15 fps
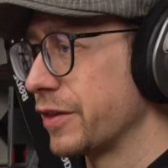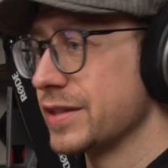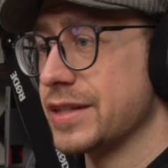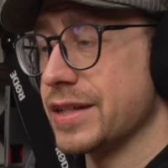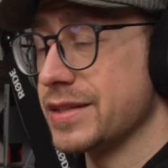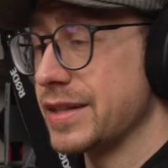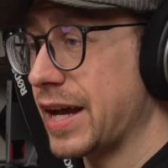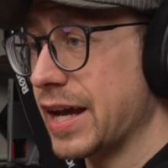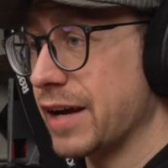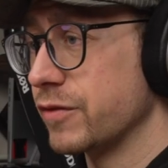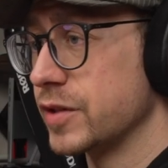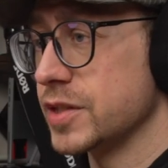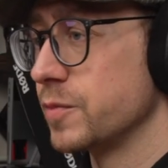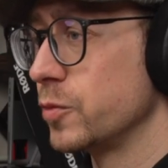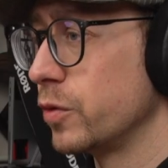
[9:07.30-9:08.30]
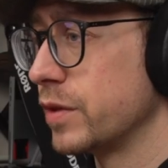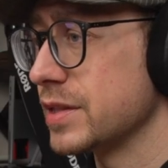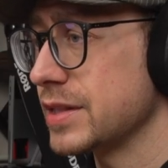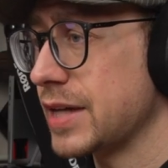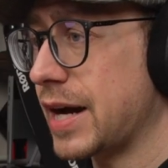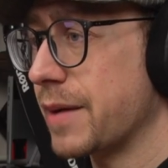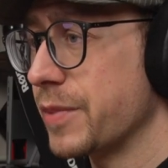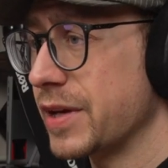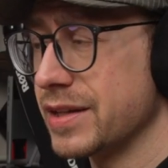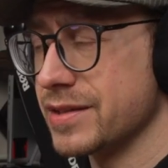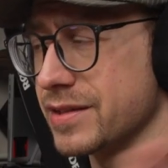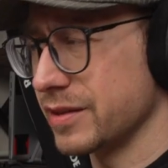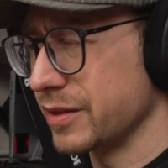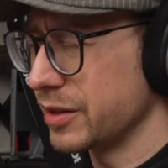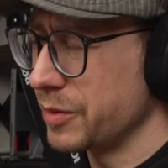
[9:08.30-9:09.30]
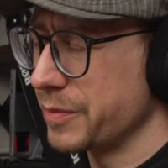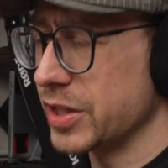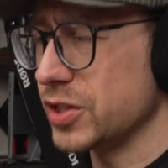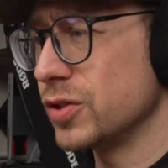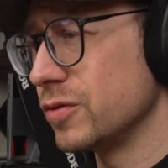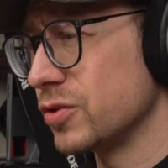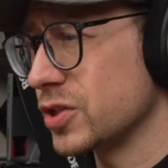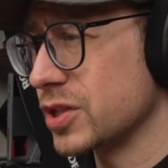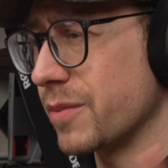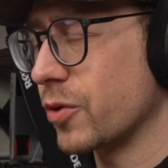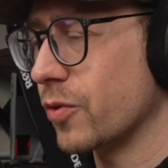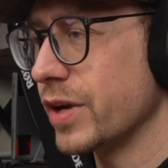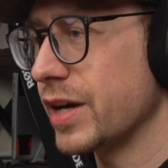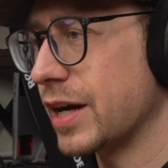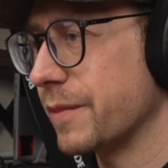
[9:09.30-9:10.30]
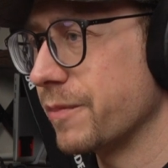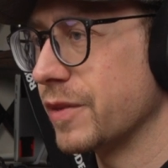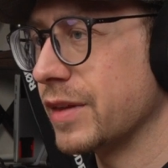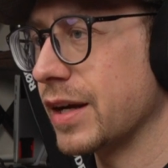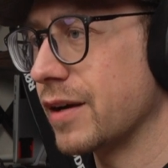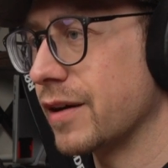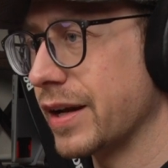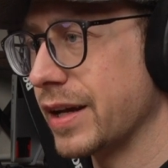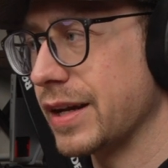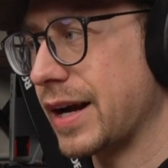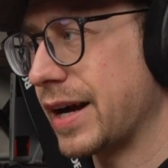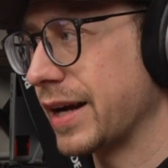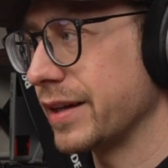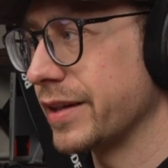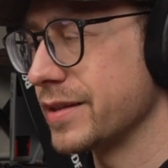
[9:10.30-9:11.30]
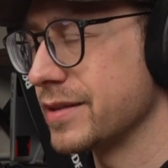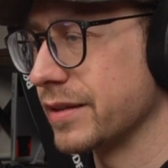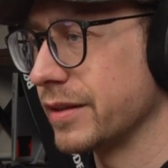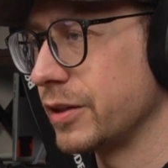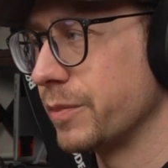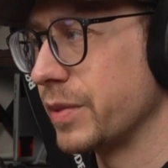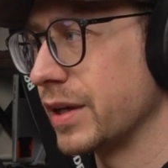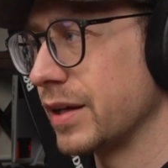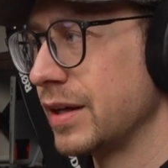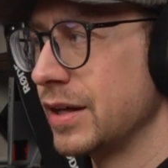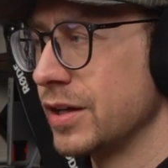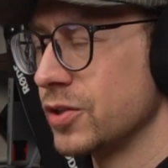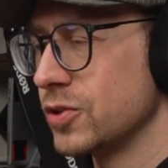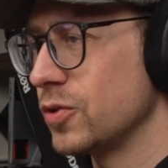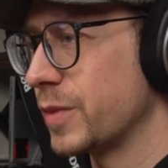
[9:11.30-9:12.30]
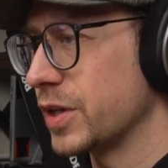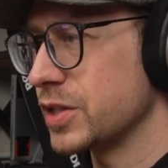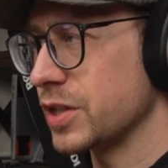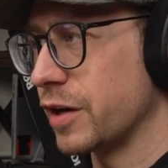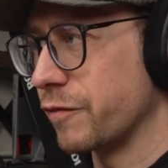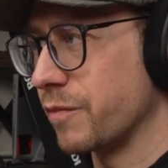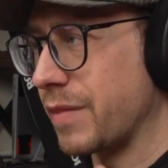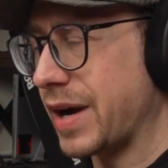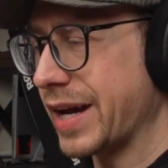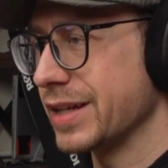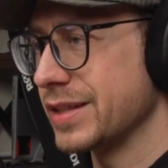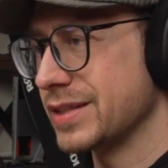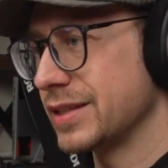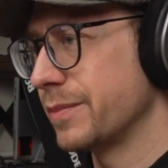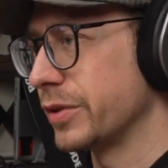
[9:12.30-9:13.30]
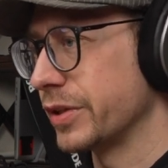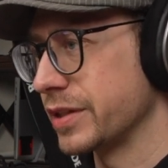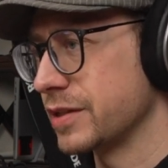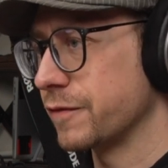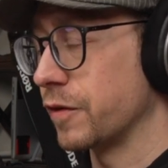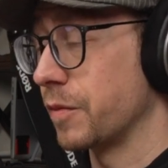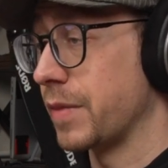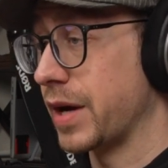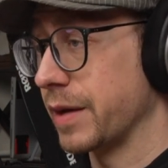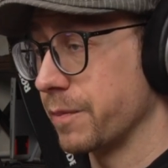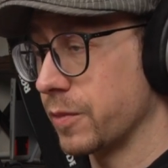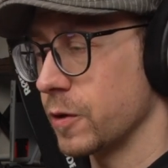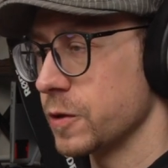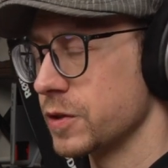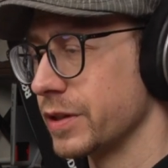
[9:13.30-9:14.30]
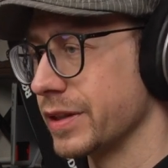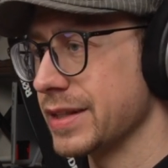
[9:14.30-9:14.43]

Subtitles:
this does not have the smoothest top end. It's a little bit too shimmery up there, and it highlights a little bit too much of my sibilance for my personal